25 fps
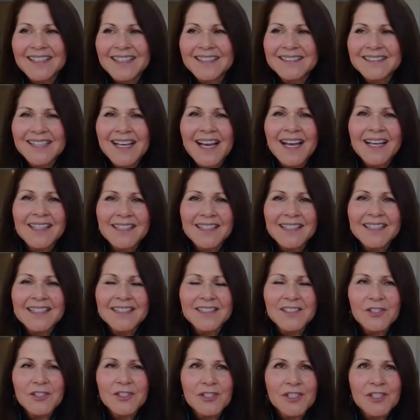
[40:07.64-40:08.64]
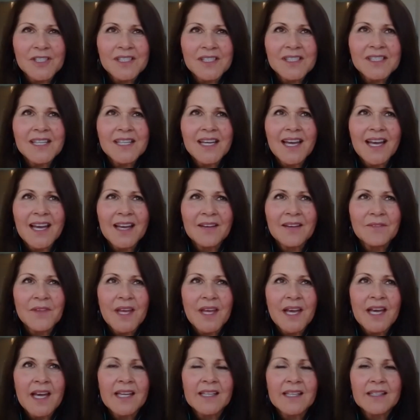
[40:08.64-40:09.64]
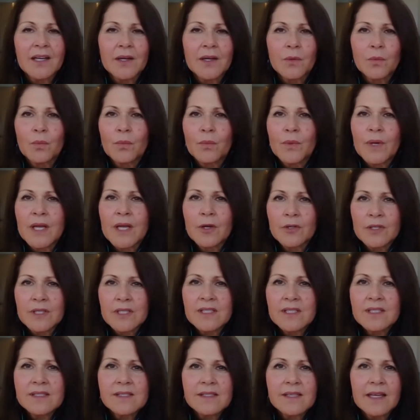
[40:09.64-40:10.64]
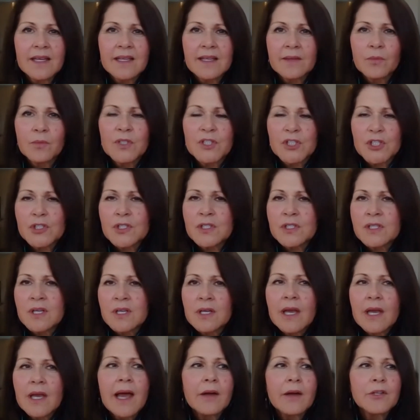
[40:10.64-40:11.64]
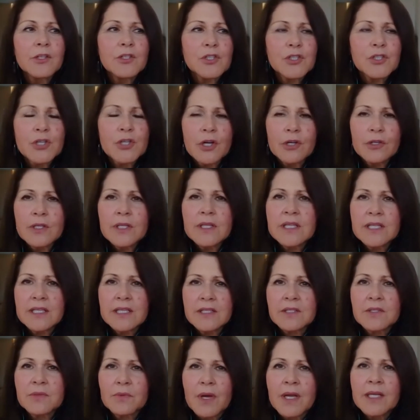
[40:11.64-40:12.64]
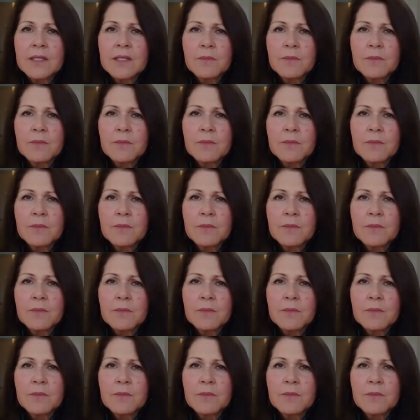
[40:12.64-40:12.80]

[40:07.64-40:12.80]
Exactly. It's just to have that awareness, at, which is how you started this, right?